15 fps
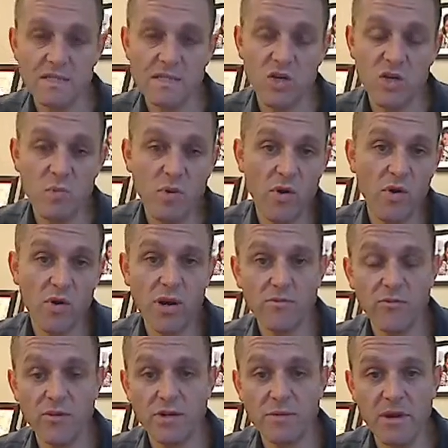is a good
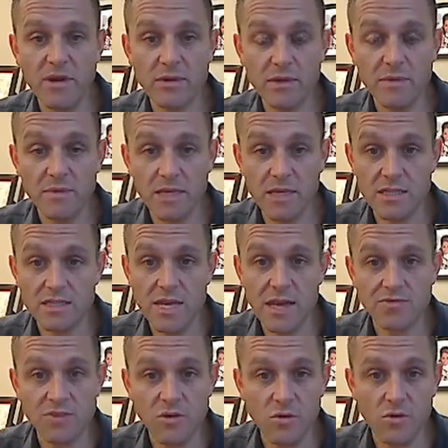program for him, Erica, because they
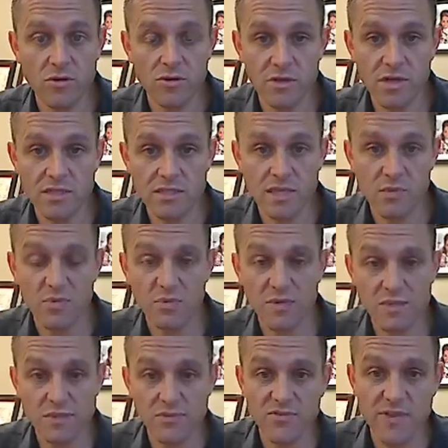have to order
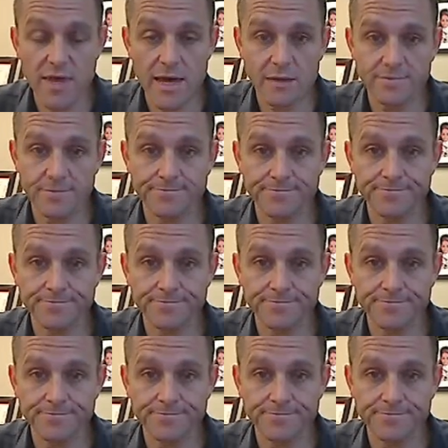supplements for that.